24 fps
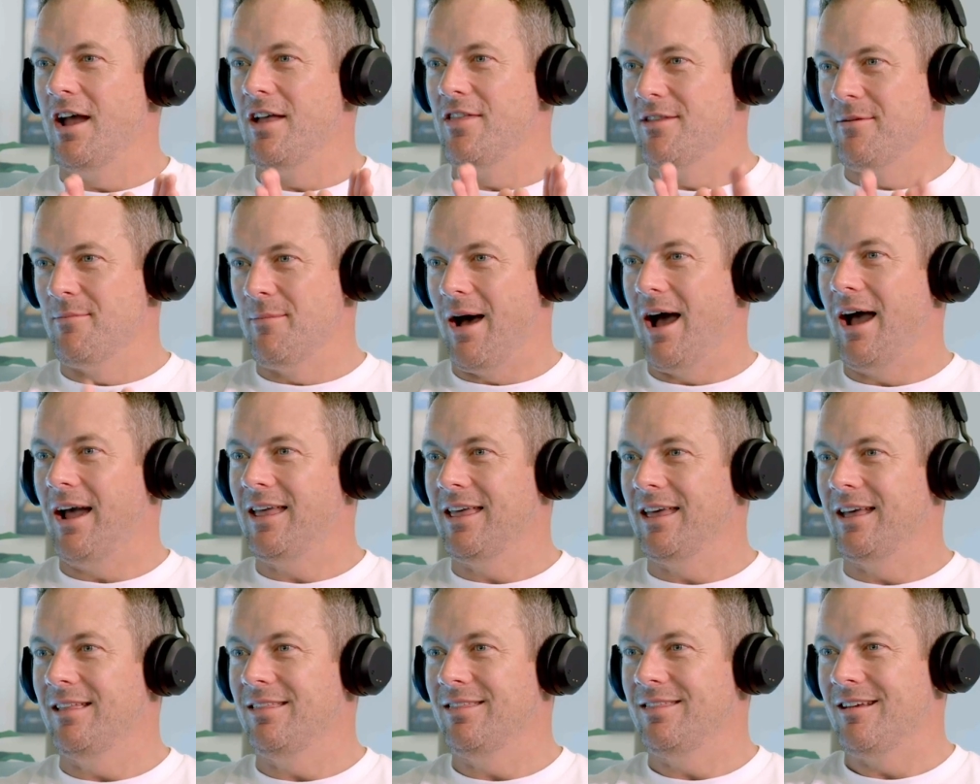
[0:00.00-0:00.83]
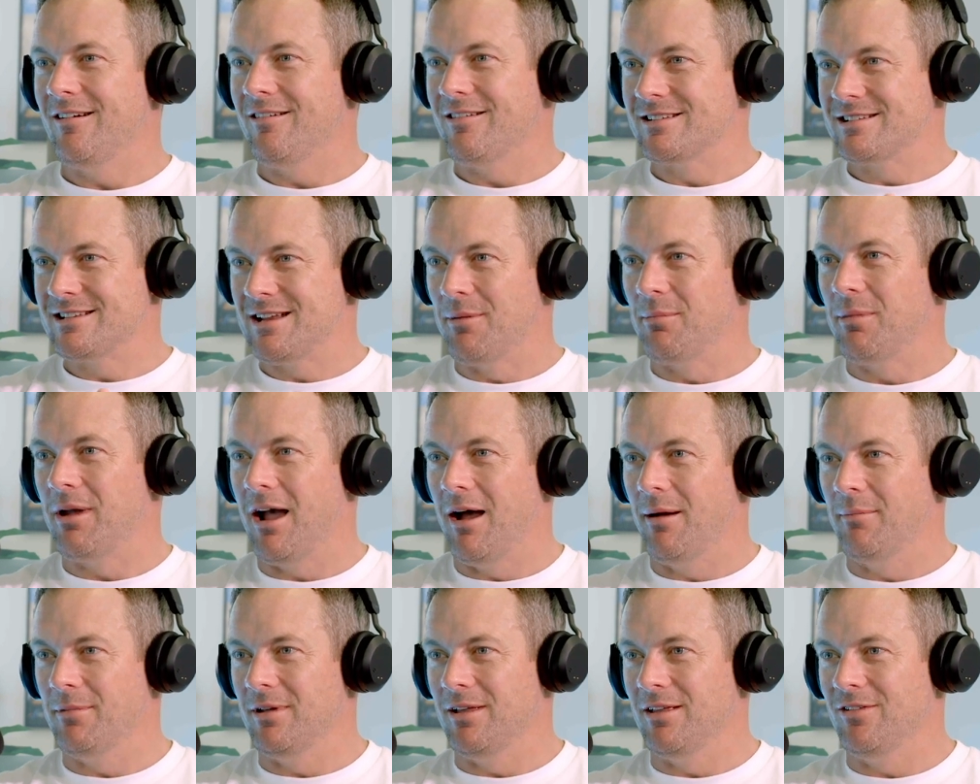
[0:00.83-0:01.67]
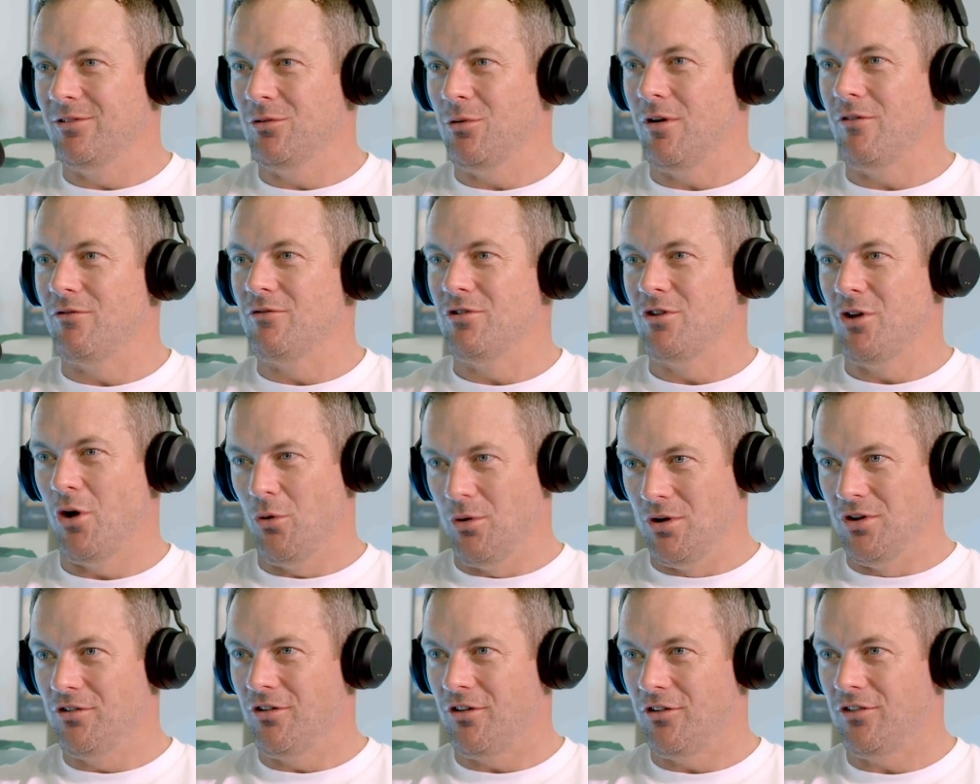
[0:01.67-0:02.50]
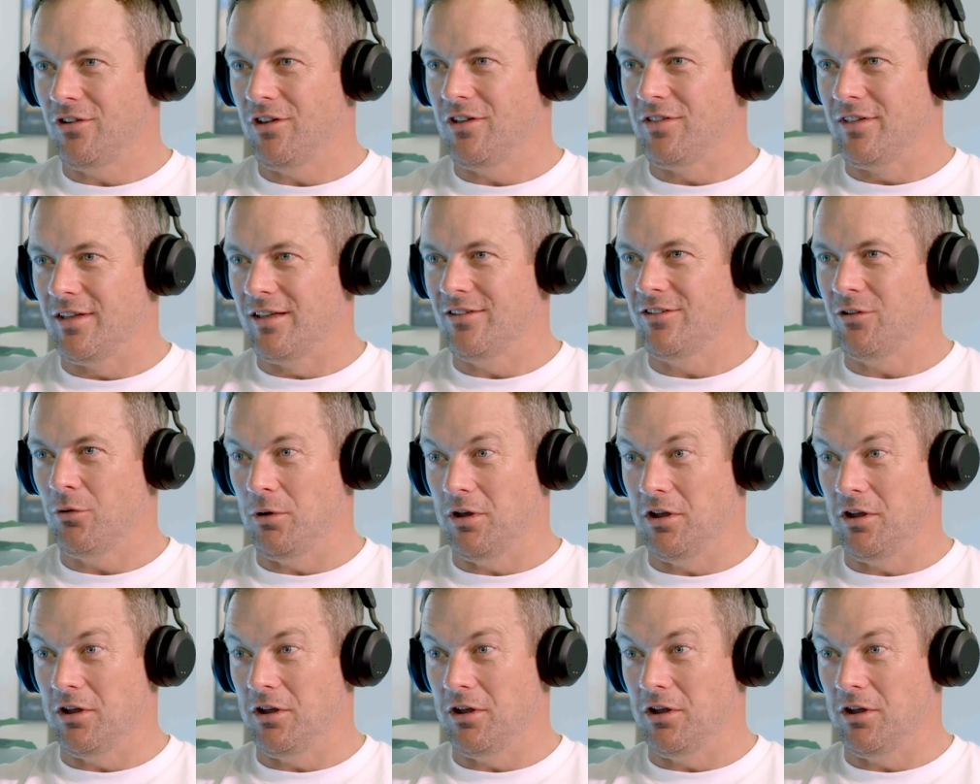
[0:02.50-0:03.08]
in the market, there are some companies who have no interest in this.